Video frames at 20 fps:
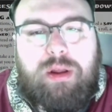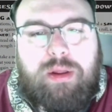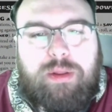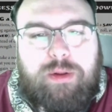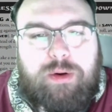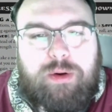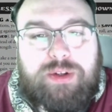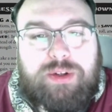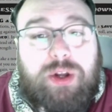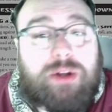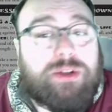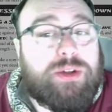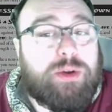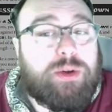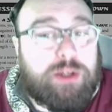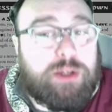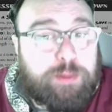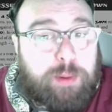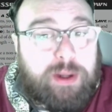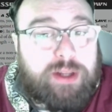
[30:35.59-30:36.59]
There is also
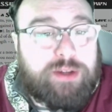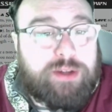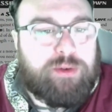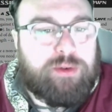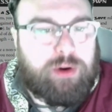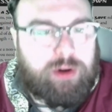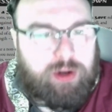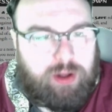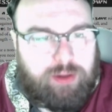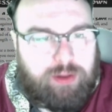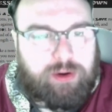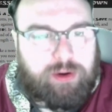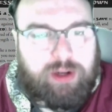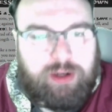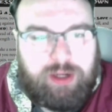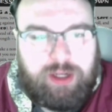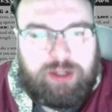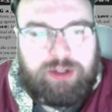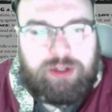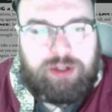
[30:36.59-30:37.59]
a space for another
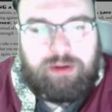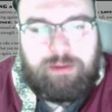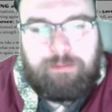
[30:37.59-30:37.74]
condition.